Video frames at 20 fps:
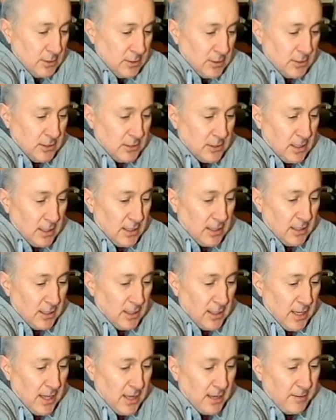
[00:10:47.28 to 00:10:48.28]
Just like
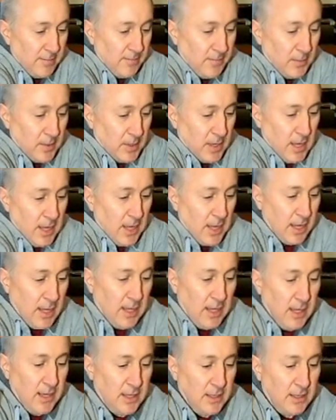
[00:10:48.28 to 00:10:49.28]
that.
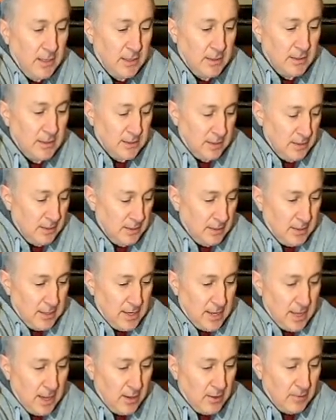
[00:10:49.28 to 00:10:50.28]
And
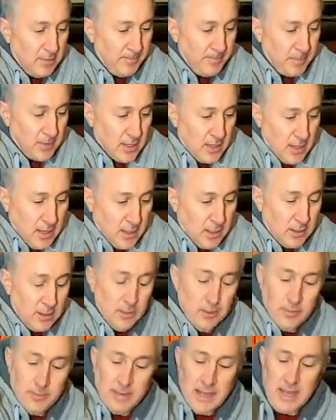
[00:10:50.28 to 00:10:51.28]
now
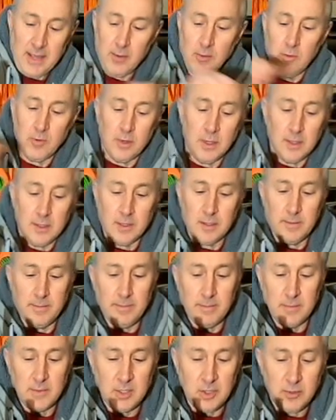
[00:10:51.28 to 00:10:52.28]
you may
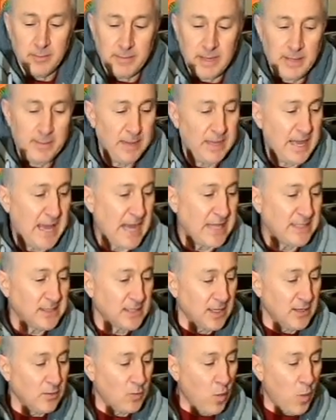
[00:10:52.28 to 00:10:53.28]
be
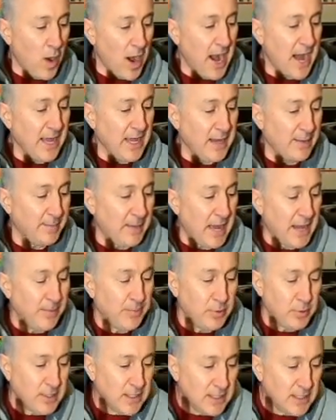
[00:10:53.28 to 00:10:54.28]
asking, why am I
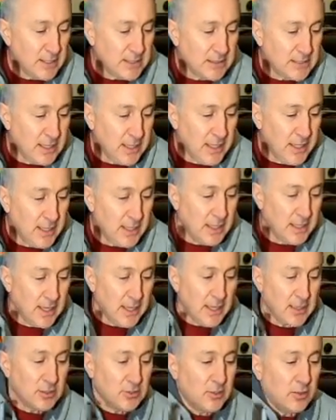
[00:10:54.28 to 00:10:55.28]
putting a T
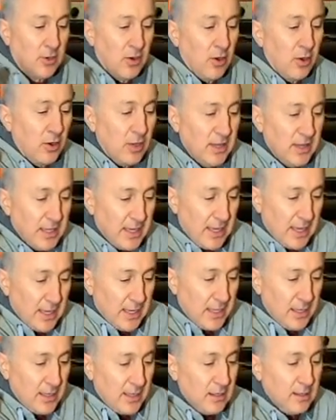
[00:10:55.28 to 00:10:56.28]
connector on the
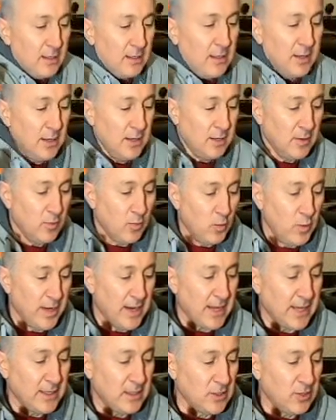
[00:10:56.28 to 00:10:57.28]
end
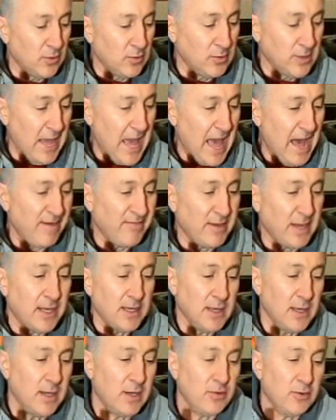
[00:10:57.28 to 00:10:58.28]
when I don't have
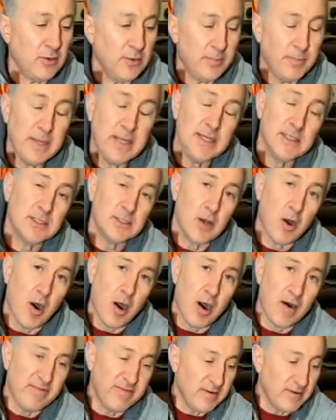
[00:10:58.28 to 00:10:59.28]
another piece
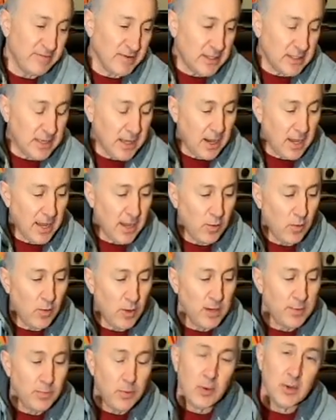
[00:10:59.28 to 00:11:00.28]
off of it? Now, at
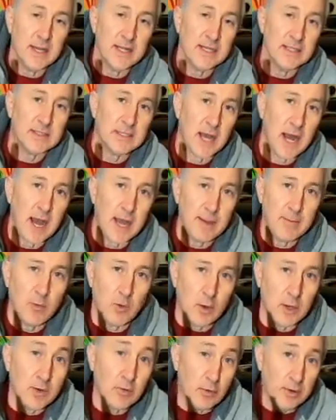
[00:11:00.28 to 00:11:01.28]
one point in
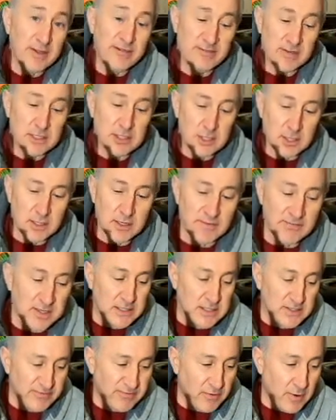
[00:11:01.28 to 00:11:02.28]
time, one revision
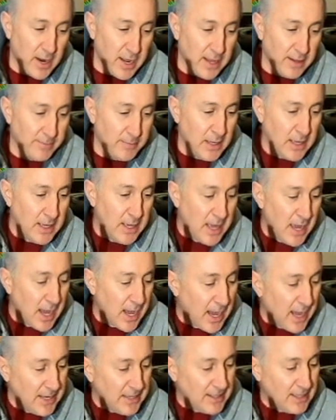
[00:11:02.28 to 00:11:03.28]
this frame,
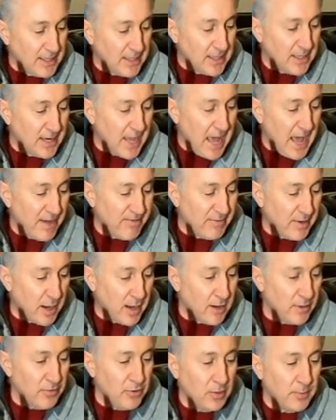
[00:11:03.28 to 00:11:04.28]
I did have
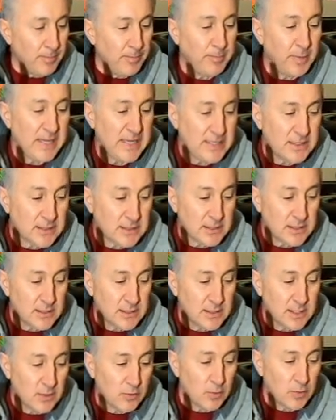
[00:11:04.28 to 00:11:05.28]
other
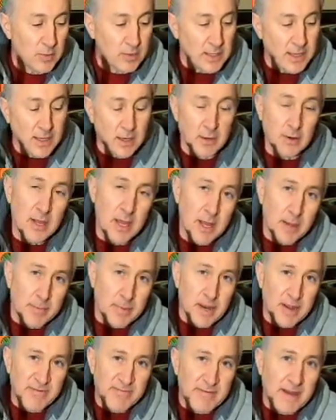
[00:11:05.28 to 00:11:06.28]
pieces that were there,
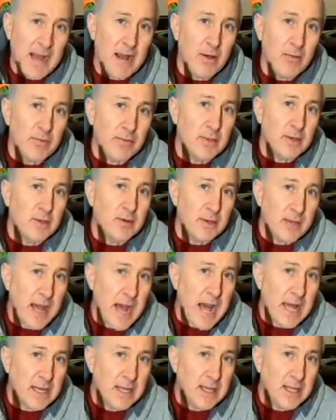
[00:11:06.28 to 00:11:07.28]
but I found they're
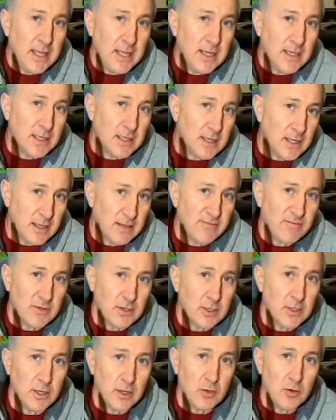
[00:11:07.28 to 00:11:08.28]
not needed if
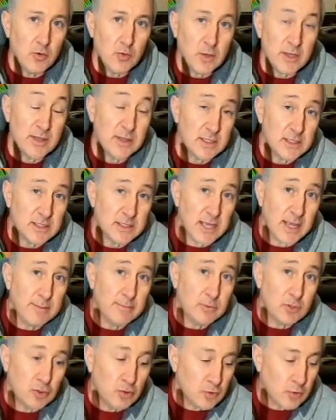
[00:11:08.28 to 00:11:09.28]
you go with the
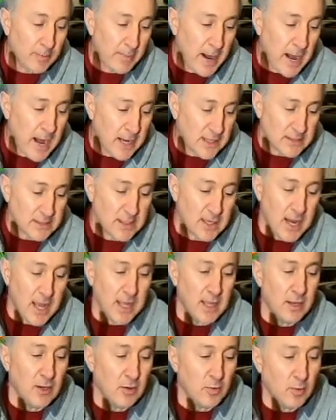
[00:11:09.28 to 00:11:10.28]
same toolbox that
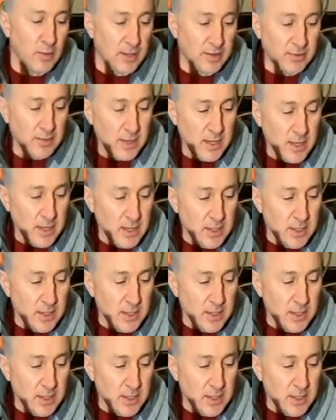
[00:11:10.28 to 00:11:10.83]
I go with.